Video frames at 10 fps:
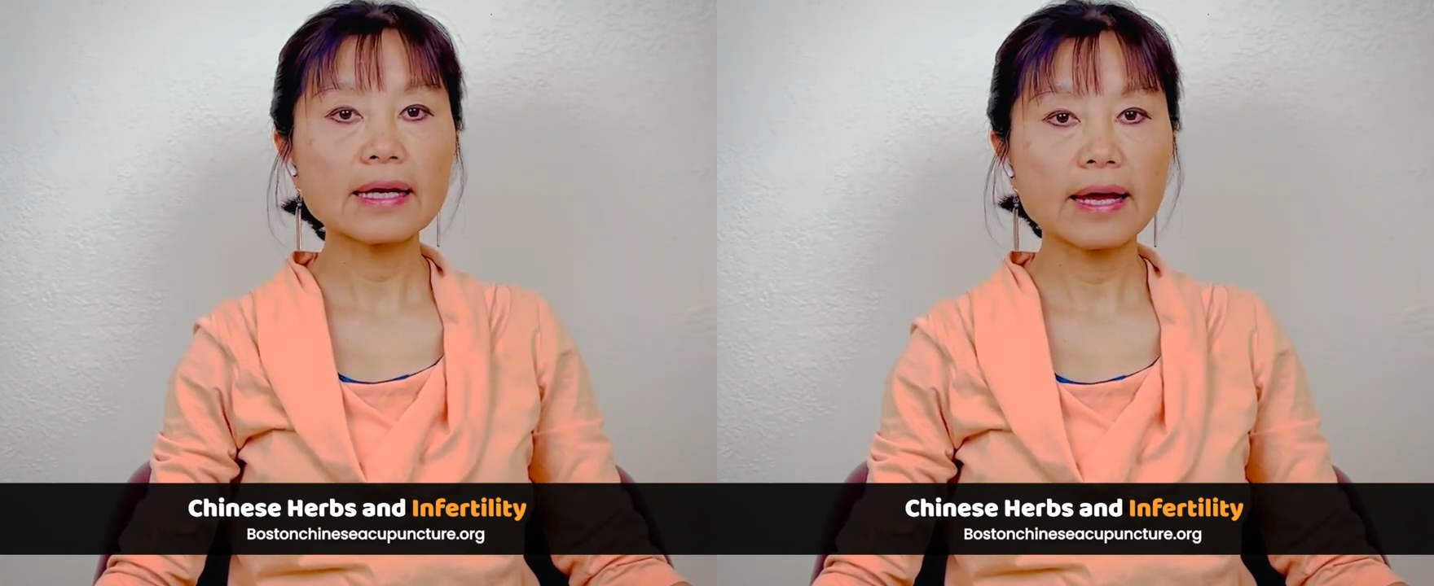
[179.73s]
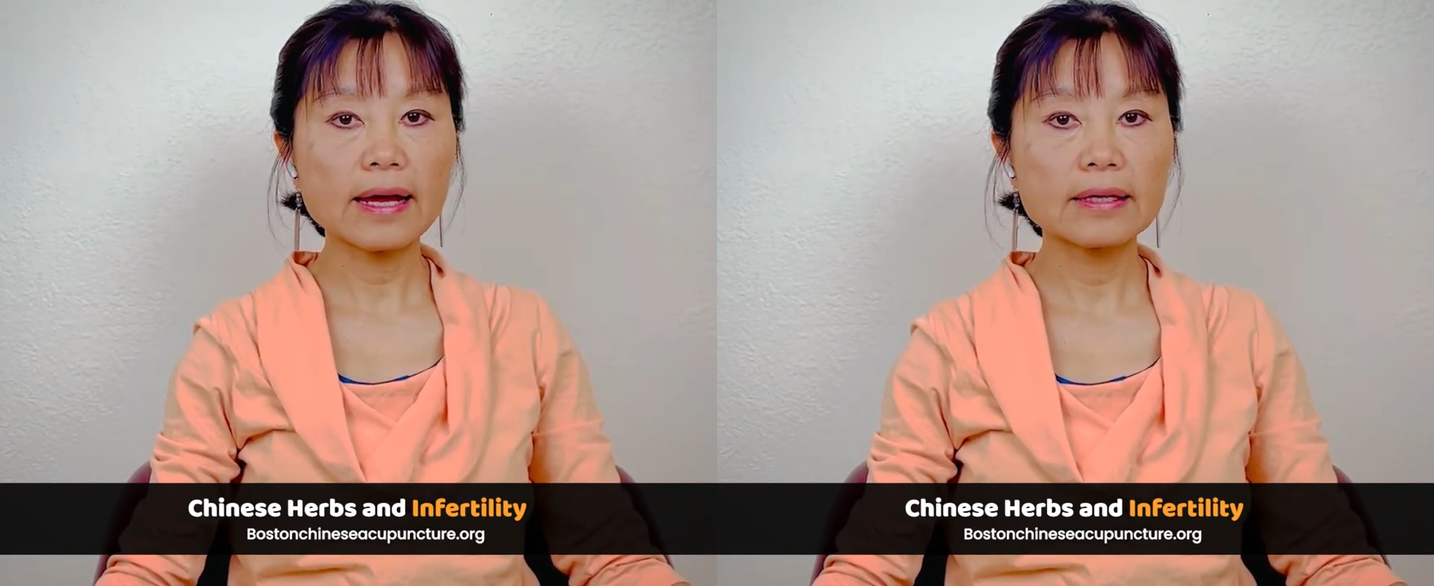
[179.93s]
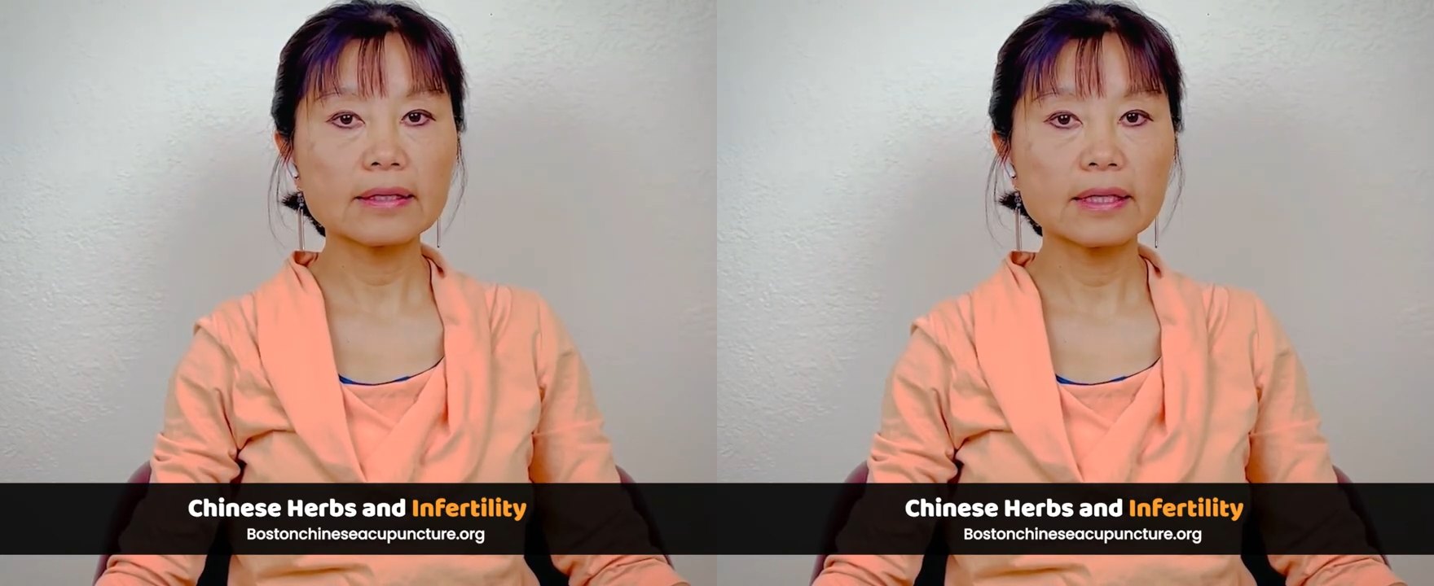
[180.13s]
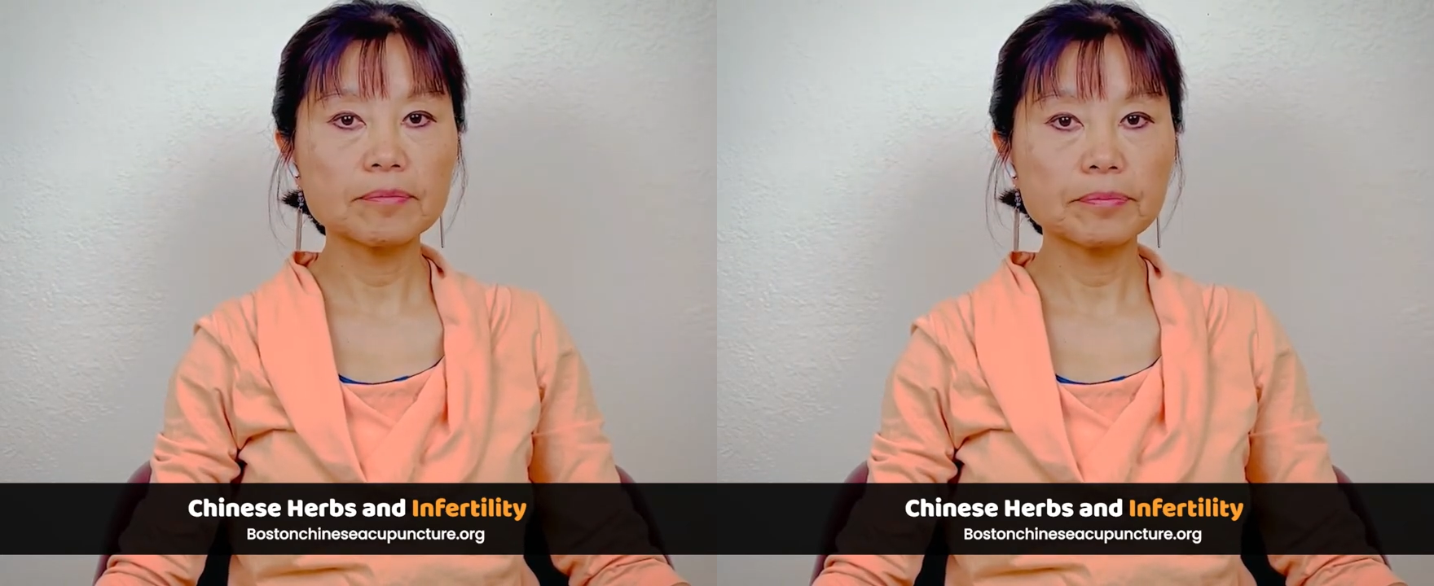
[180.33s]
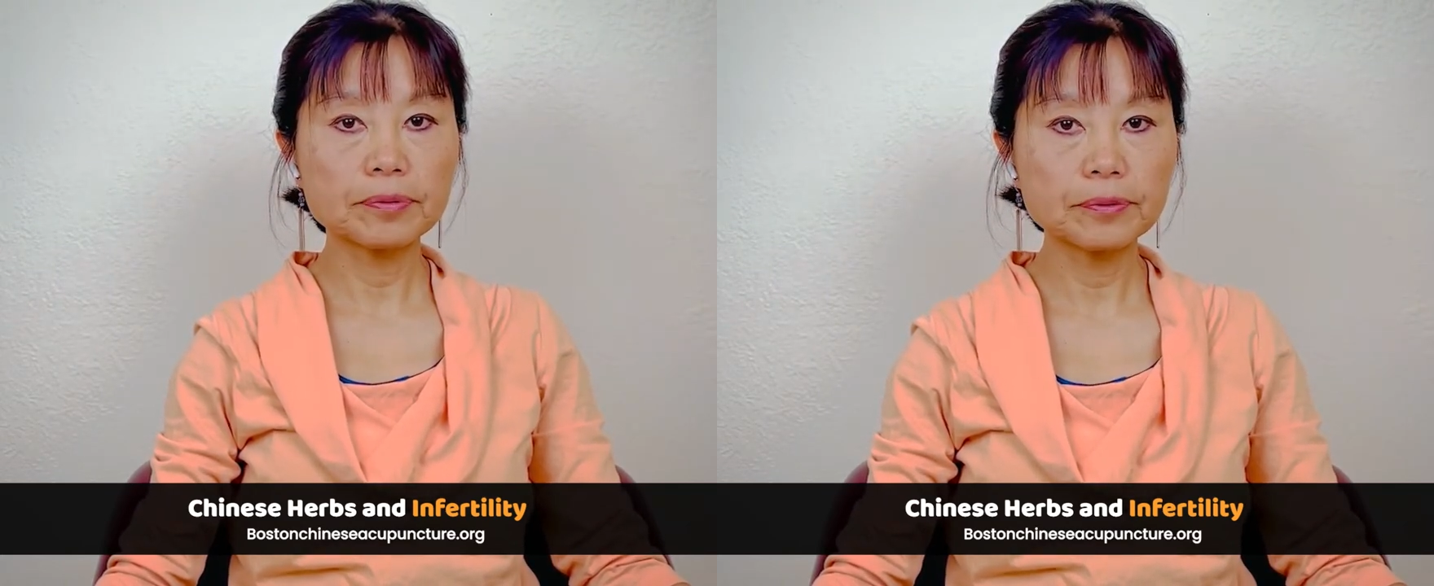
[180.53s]
can
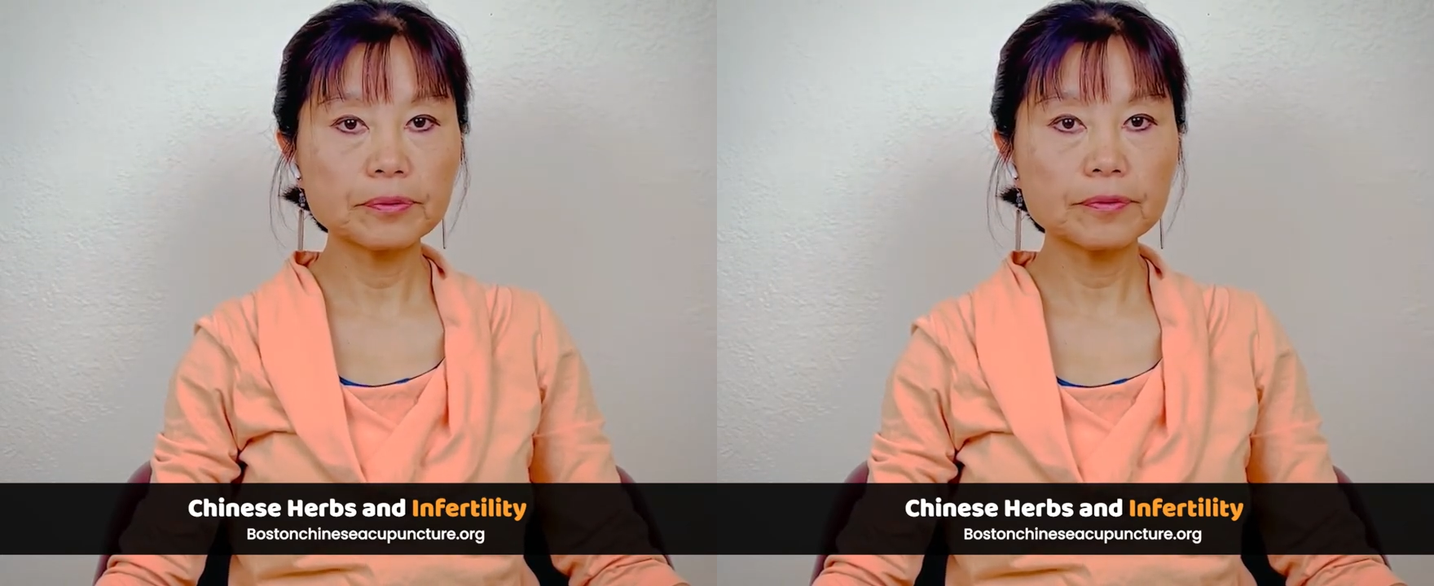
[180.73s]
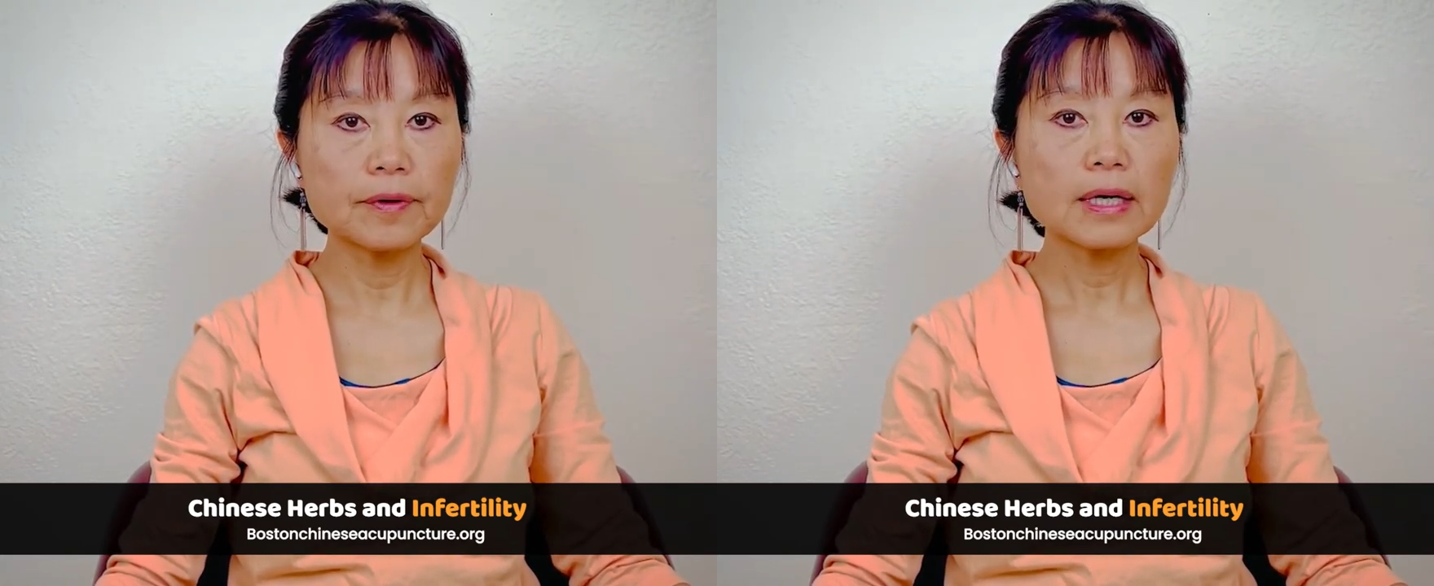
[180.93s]
improve